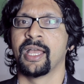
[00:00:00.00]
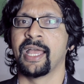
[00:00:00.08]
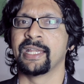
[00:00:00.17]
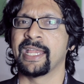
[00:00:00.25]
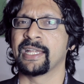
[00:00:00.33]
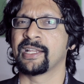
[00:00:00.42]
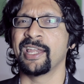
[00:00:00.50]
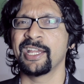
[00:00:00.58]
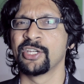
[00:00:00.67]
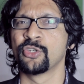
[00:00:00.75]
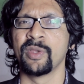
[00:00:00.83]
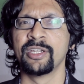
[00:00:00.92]
and get
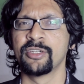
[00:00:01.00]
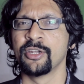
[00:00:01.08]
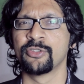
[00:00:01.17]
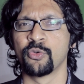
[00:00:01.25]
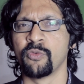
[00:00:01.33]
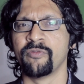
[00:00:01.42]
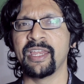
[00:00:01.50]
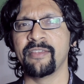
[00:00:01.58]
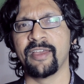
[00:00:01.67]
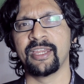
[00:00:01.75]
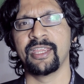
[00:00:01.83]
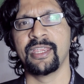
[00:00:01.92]
connected to internet through very,
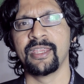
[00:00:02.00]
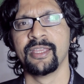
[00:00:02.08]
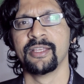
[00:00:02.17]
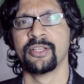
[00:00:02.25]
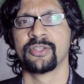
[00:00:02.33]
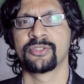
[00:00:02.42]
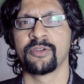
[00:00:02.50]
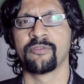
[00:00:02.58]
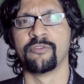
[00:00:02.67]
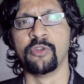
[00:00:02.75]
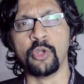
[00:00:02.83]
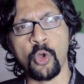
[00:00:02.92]
very sort
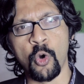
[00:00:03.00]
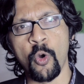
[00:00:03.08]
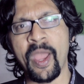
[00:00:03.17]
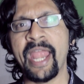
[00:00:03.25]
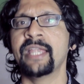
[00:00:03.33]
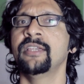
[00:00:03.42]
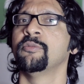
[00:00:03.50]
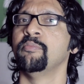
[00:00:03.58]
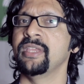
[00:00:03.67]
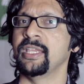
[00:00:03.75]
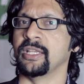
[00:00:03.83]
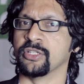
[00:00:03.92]
of low-end
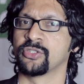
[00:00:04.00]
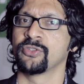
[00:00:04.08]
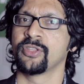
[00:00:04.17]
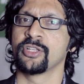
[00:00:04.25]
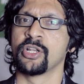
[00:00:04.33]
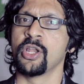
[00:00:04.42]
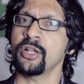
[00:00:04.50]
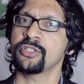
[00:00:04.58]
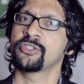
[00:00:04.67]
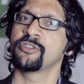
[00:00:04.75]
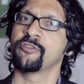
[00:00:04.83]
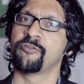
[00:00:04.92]
means. So there's
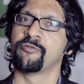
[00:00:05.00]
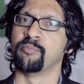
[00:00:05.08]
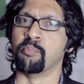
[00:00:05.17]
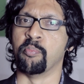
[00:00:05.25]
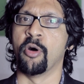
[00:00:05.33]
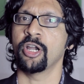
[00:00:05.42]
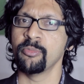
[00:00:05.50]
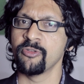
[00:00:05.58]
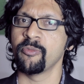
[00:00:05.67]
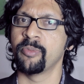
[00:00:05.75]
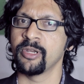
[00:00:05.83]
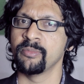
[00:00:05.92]
lots of bottom
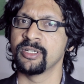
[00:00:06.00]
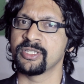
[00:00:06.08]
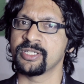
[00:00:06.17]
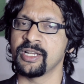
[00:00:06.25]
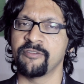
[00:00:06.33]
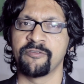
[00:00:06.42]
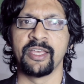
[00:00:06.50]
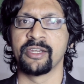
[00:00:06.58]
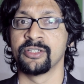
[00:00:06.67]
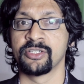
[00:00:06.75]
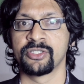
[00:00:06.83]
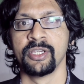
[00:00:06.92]
of the pyramid stuff.
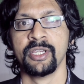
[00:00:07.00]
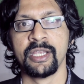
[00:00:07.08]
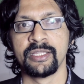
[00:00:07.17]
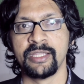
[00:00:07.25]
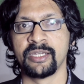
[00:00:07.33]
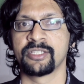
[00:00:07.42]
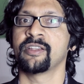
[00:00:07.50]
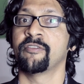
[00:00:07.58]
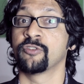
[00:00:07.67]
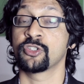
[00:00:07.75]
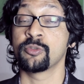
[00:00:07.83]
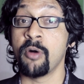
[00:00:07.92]
There is
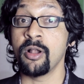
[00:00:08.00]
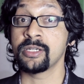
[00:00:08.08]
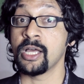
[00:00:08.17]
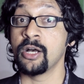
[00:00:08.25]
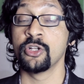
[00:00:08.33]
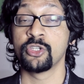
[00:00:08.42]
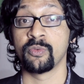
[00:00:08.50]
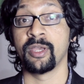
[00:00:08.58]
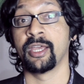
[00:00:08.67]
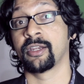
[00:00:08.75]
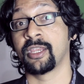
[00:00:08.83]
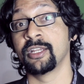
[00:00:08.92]
stuff for small towns
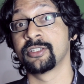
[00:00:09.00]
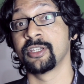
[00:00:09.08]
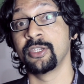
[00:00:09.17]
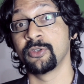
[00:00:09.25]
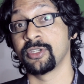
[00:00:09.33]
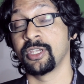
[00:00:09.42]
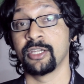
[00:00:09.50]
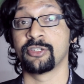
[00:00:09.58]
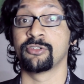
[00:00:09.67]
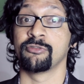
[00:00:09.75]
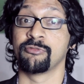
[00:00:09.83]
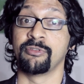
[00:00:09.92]
where kids are using
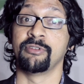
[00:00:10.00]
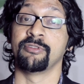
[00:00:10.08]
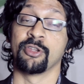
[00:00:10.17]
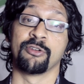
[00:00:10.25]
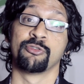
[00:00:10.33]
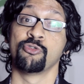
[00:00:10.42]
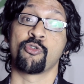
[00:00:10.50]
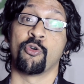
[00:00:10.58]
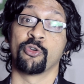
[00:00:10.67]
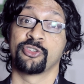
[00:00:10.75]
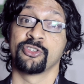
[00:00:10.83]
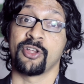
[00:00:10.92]
it to, you know, do
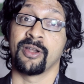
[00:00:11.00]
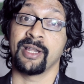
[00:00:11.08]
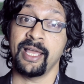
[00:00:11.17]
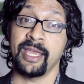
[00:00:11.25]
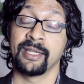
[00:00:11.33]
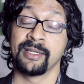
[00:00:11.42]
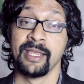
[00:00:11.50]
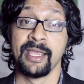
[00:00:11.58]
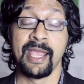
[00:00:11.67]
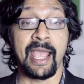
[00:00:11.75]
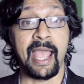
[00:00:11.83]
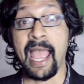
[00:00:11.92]
courses online.
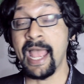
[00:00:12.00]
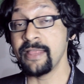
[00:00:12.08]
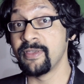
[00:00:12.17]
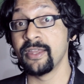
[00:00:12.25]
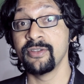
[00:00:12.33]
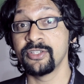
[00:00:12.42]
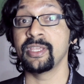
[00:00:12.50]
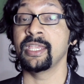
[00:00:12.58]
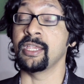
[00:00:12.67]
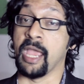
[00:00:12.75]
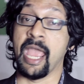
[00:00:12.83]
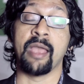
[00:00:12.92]
And there is
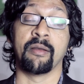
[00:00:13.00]
the